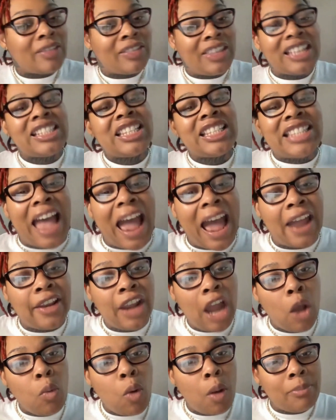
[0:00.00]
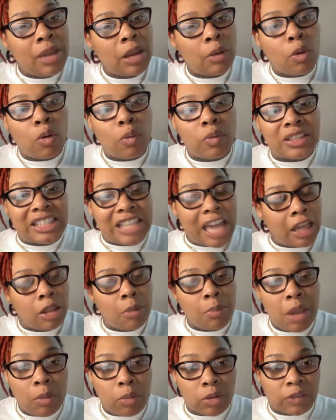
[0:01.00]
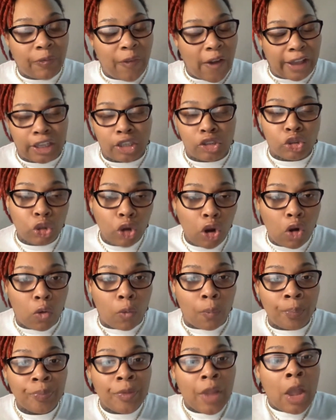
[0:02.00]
This is how I know what Mira was telling me was fucking true.